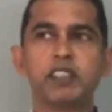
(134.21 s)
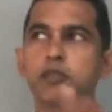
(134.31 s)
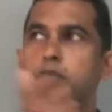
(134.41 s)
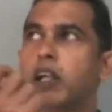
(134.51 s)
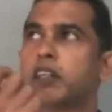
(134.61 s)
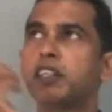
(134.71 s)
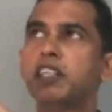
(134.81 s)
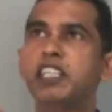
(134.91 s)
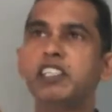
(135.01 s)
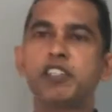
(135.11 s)
This balcony
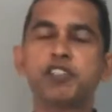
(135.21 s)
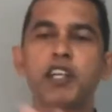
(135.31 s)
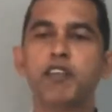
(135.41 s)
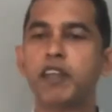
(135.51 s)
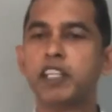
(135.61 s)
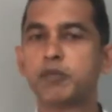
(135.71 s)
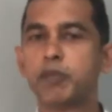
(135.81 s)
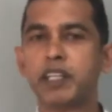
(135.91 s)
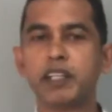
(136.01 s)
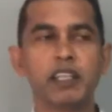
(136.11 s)
needs a shelf, let's
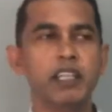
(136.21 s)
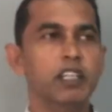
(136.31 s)
make it.